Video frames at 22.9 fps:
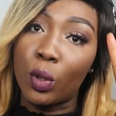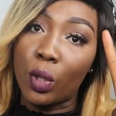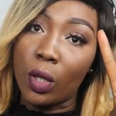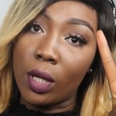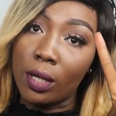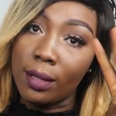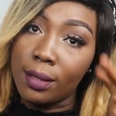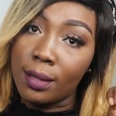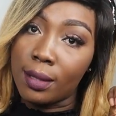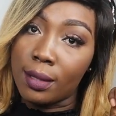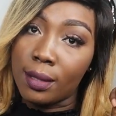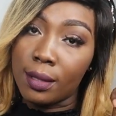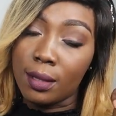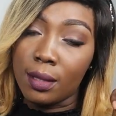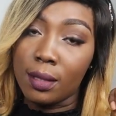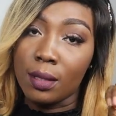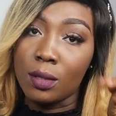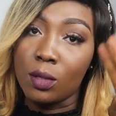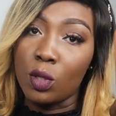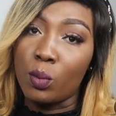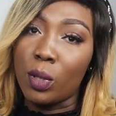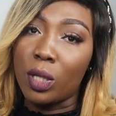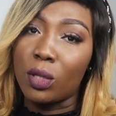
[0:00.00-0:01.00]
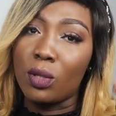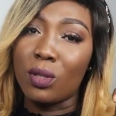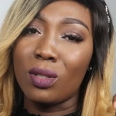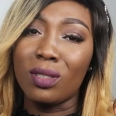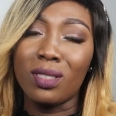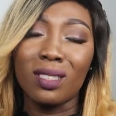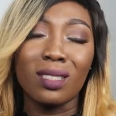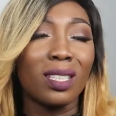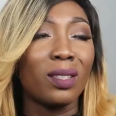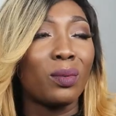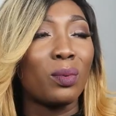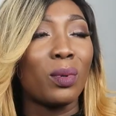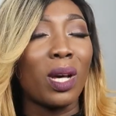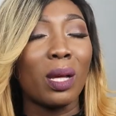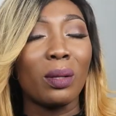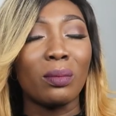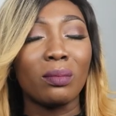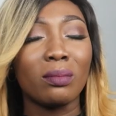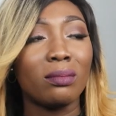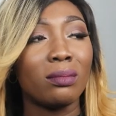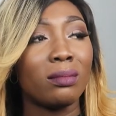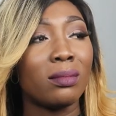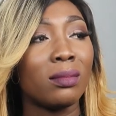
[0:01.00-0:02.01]
What?
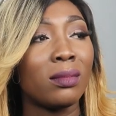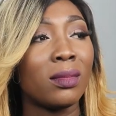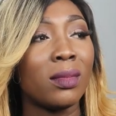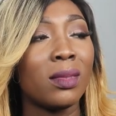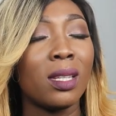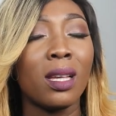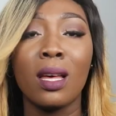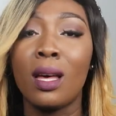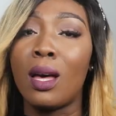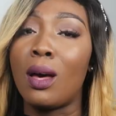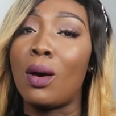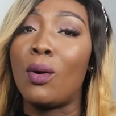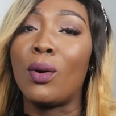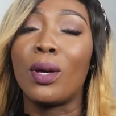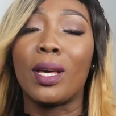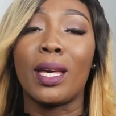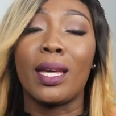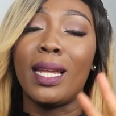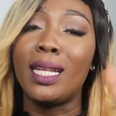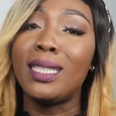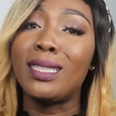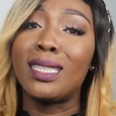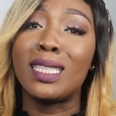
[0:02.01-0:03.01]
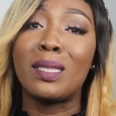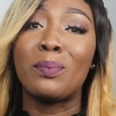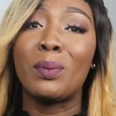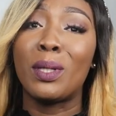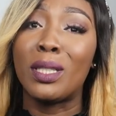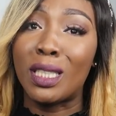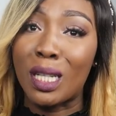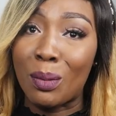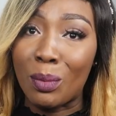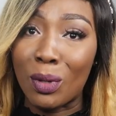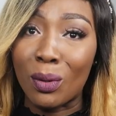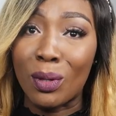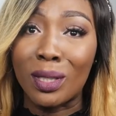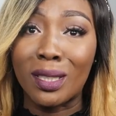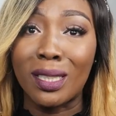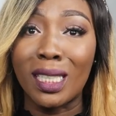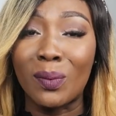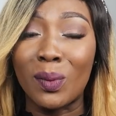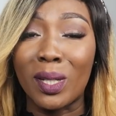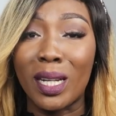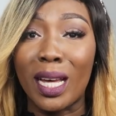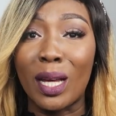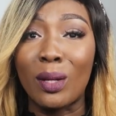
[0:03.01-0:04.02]
Okay, let's just speak
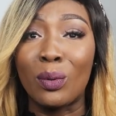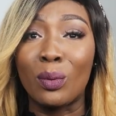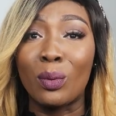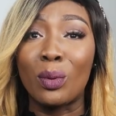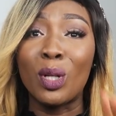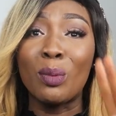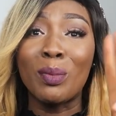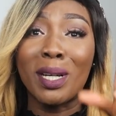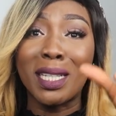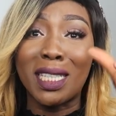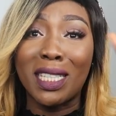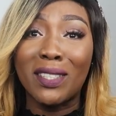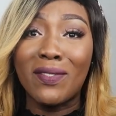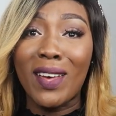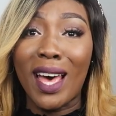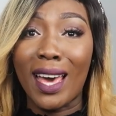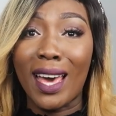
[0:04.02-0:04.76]
German because that's what I know.